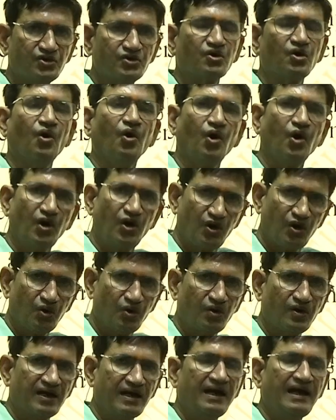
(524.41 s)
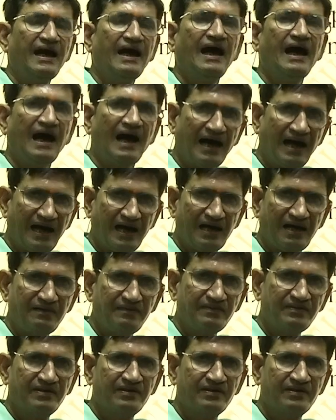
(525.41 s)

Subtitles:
or node have